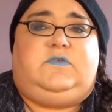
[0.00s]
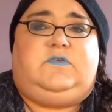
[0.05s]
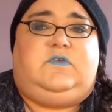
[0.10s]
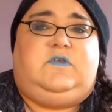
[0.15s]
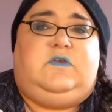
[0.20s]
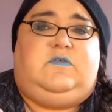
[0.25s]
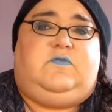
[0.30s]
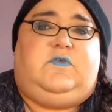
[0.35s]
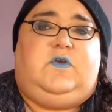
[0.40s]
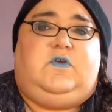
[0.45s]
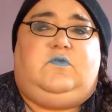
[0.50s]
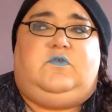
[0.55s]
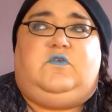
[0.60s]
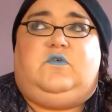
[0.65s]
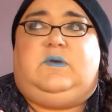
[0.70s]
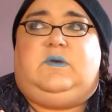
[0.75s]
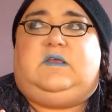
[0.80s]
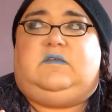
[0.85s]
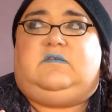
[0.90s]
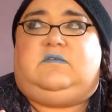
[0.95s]
if you're
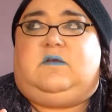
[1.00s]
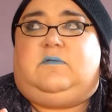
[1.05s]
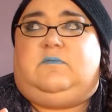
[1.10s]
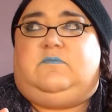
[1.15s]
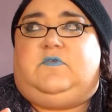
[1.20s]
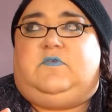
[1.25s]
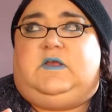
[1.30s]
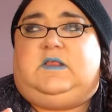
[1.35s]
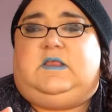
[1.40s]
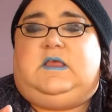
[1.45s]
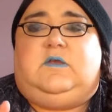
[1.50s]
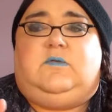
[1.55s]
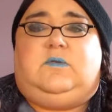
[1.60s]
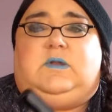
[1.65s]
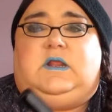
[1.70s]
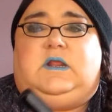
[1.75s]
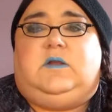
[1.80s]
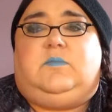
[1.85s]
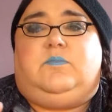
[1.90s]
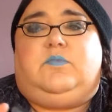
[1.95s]
doing something that you
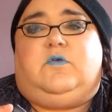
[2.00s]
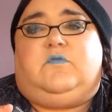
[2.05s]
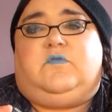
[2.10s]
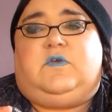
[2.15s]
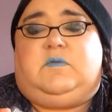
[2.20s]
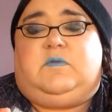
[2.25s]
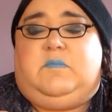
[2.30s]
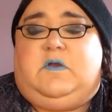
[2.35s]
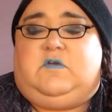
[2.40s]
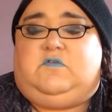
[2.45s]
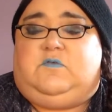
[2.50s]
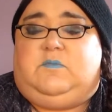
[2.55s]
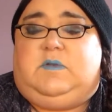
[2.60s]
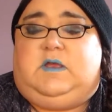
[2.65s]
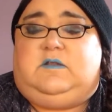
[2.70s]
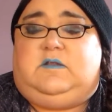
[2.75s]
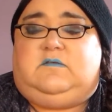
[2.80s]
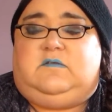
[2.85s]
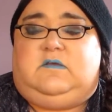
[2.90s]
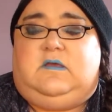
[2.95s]
need a perfect
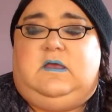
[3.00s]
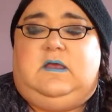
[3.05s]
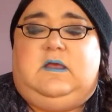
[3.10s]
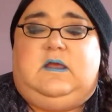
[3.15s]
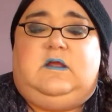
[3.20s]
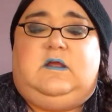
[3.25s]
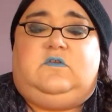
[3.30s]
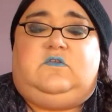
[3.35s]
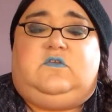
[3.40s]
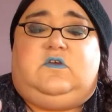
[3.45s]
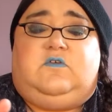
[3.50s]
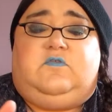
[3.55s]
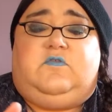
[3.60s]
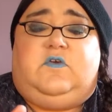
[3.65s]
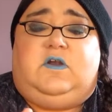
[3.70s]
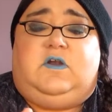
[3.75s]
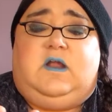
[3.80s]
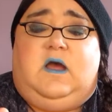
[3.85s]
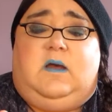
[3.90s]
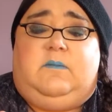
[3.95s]
measurement. It's good
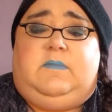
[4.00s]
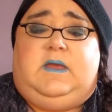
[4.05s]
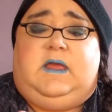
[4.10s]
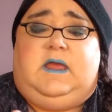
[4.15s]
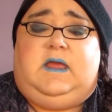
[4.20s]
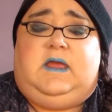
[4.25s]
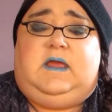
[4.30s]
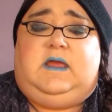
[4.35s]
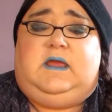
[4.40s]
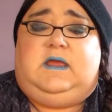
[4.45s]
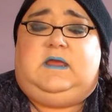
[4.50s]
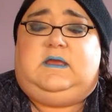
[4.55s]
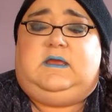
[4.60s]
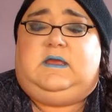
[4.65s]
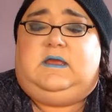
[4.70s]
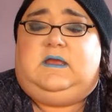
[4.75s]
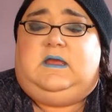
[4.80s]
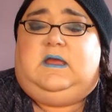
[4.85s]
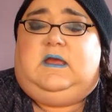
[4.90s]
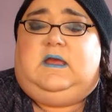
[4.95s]
for nutmeg